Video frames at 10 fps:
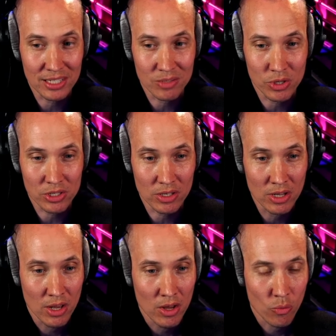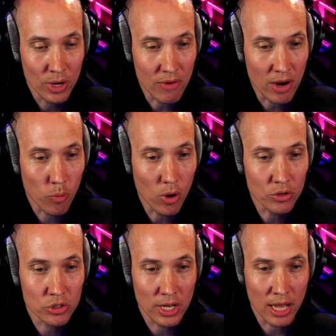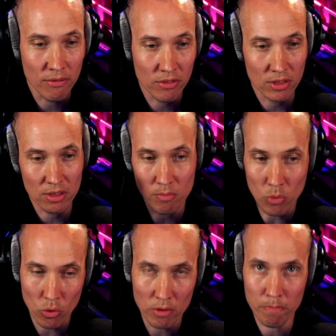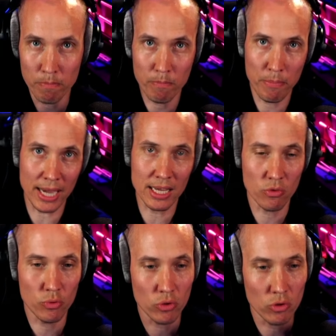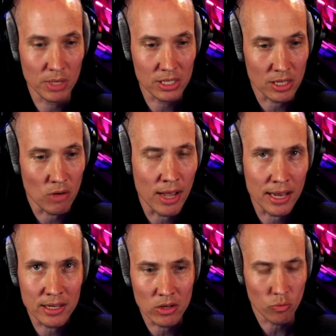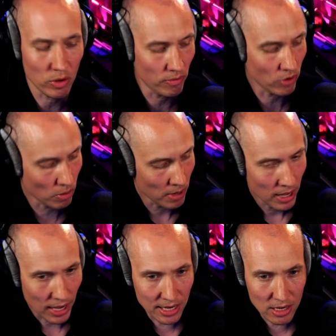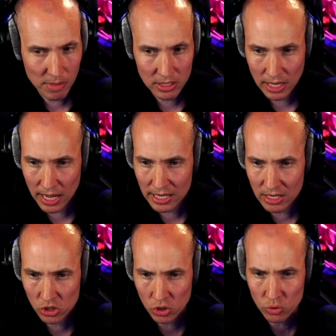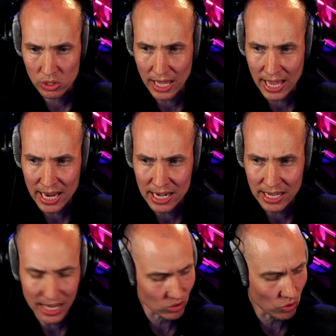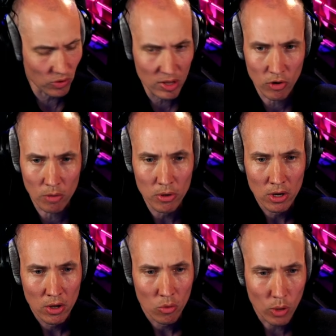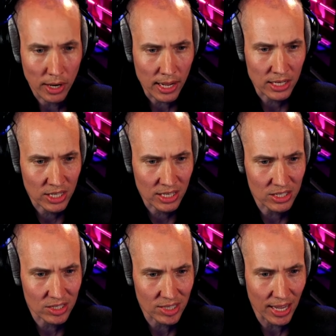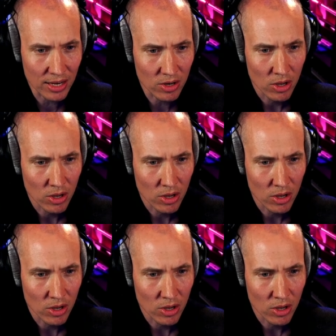was that whenever I wanted to have more back in the room, instead of adding a reverb, I didn't use any extra reverb. What I did instead